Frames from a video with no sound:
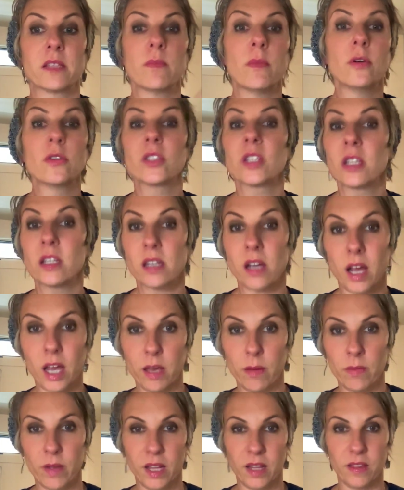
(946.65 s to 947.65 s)
most of the
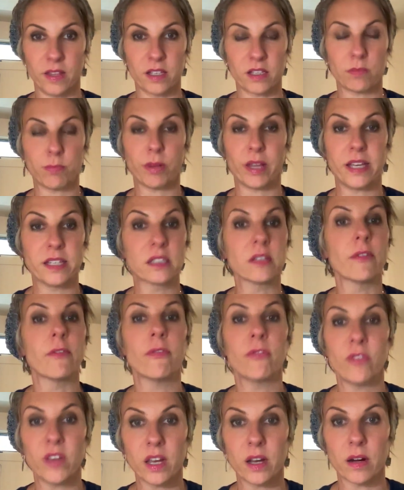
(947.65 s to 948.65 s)
time in this place of
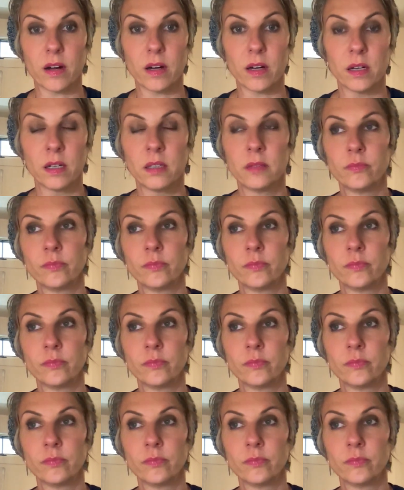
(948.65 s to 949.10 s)
fear,